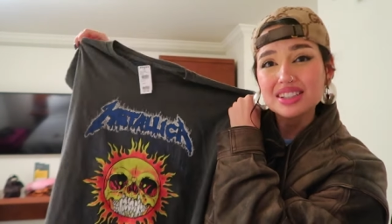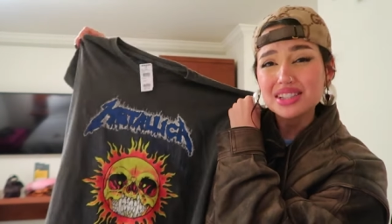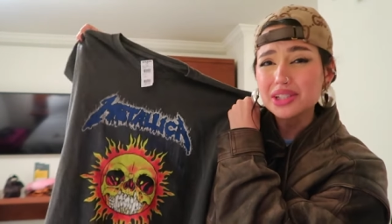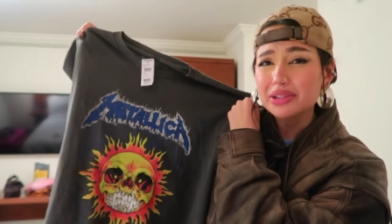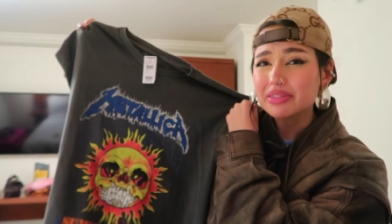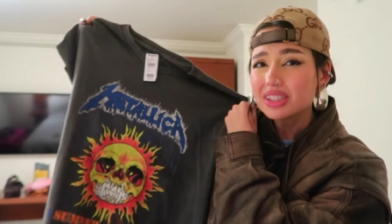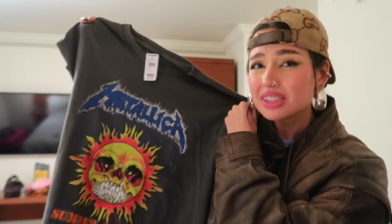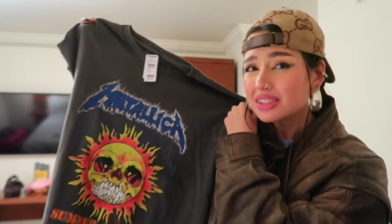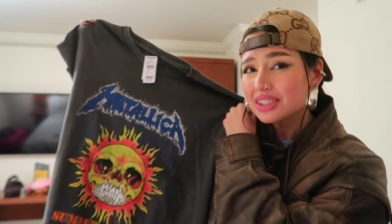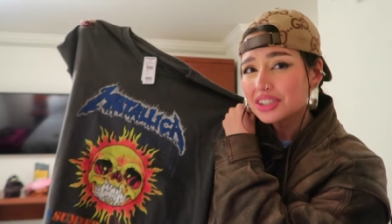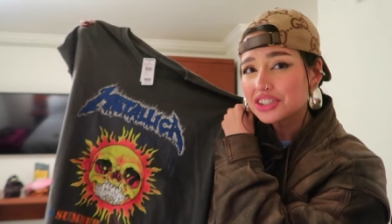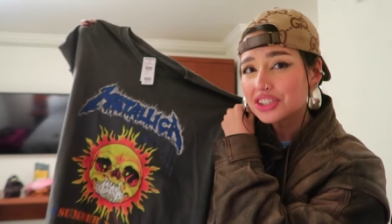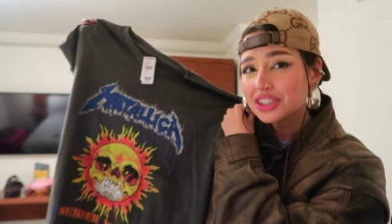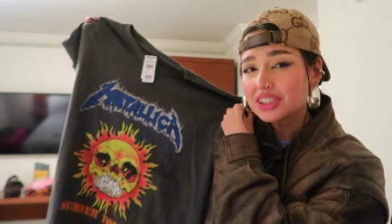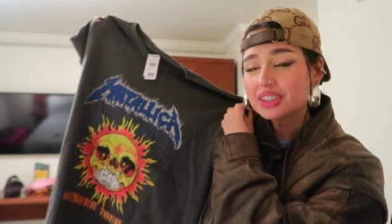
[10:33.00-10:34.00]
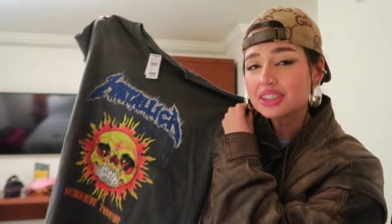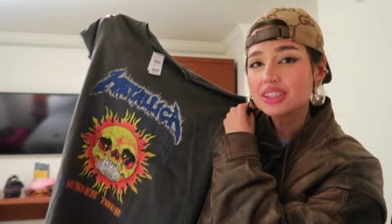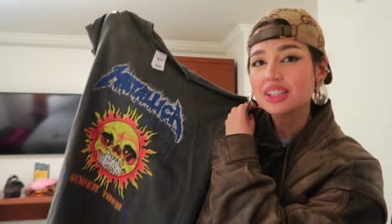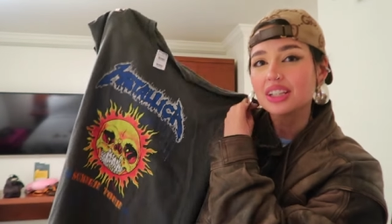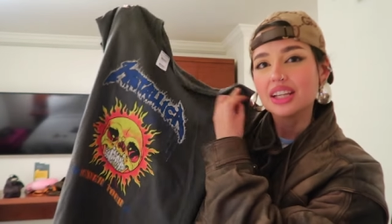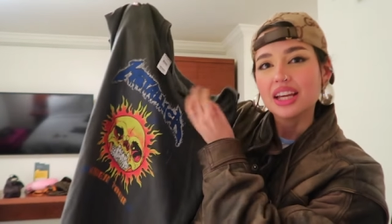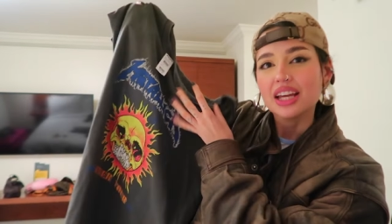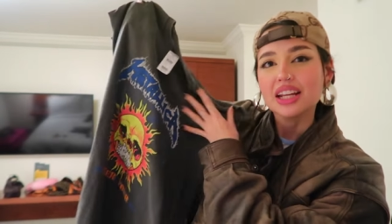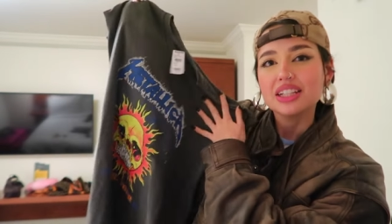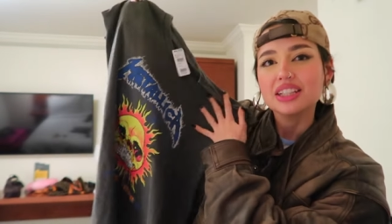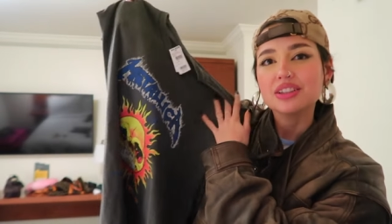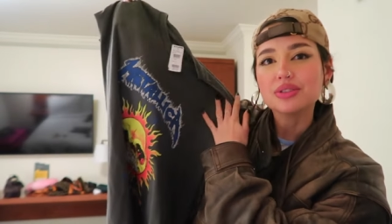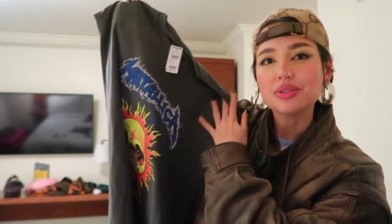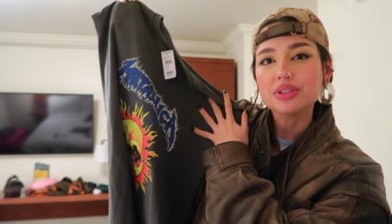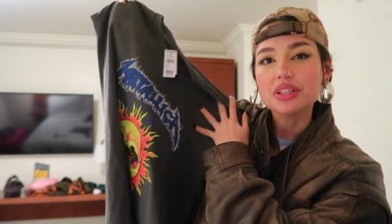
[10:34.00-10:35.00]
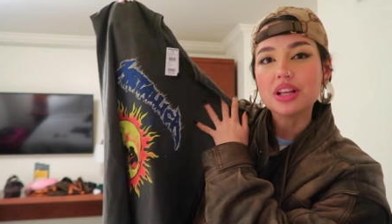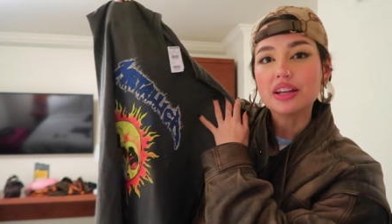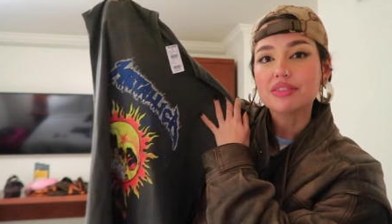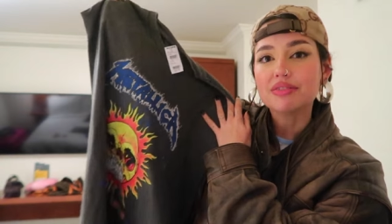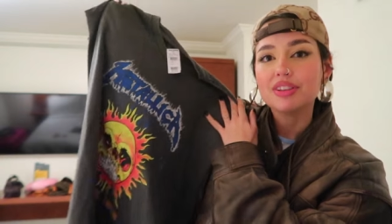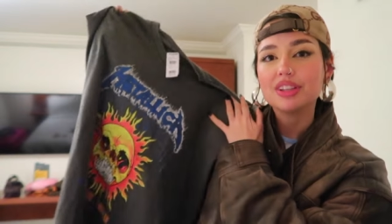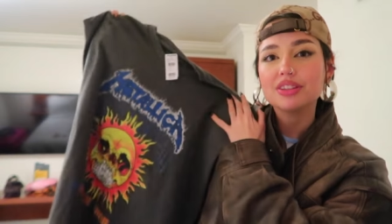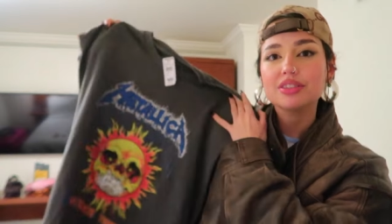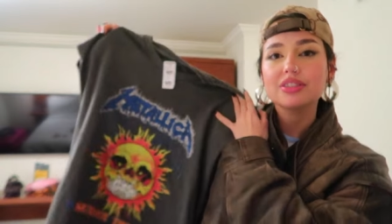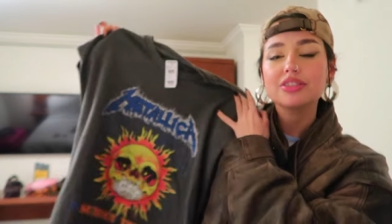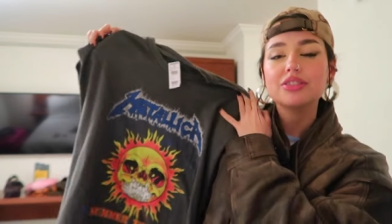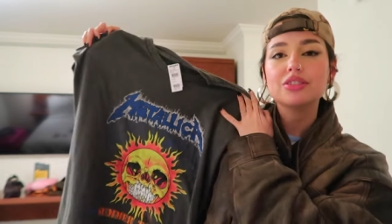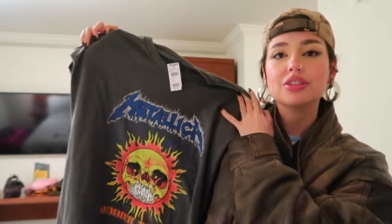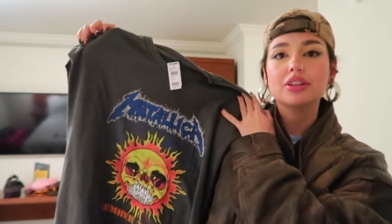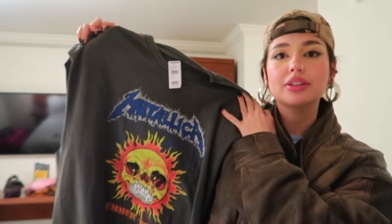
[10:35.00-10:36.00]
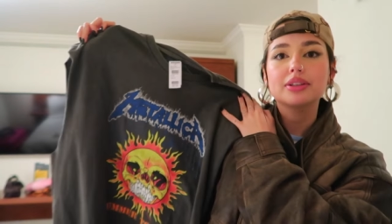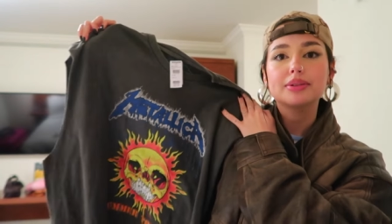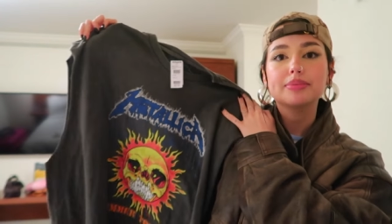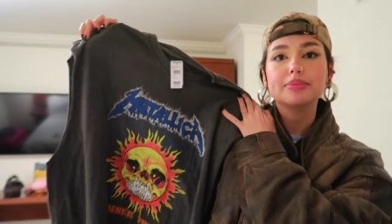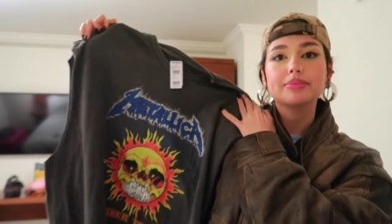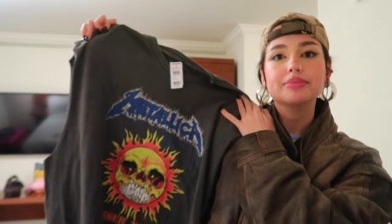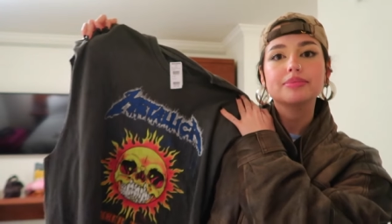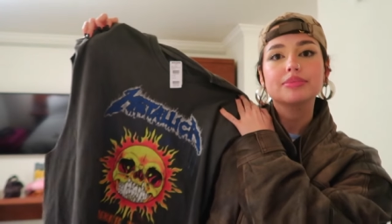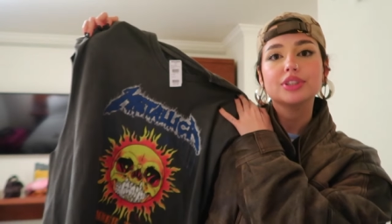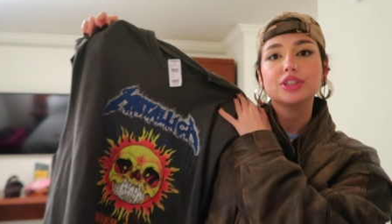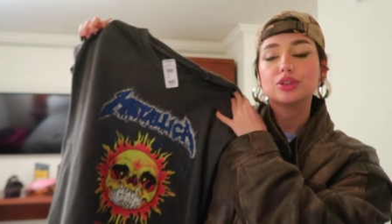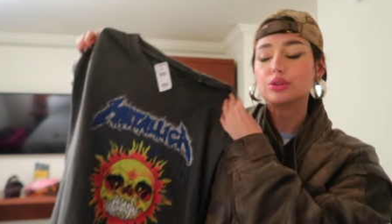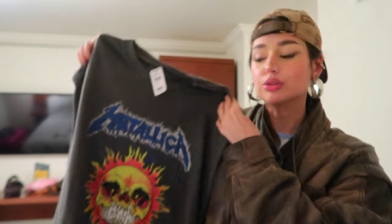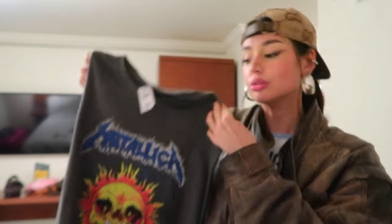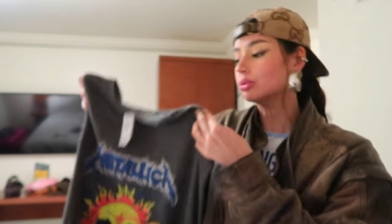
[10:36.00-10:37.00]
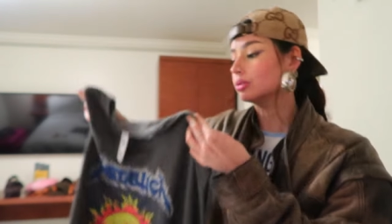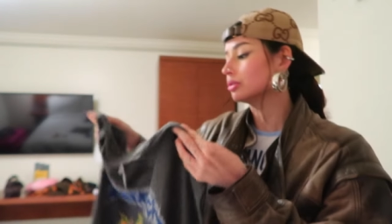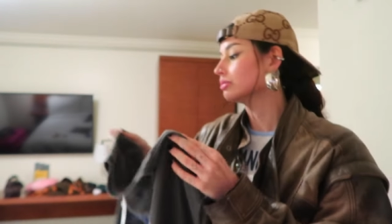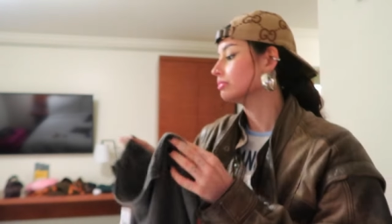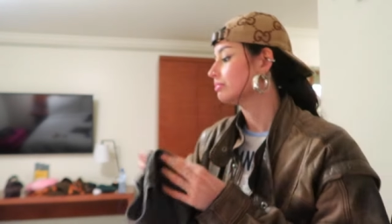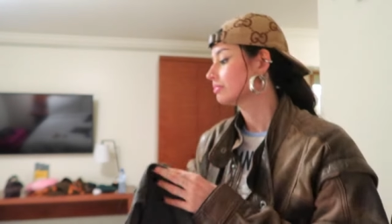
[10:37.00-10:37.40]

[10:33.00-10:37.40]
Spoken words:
sleeveless t-shirt, and it looks like vintage. It's so cool,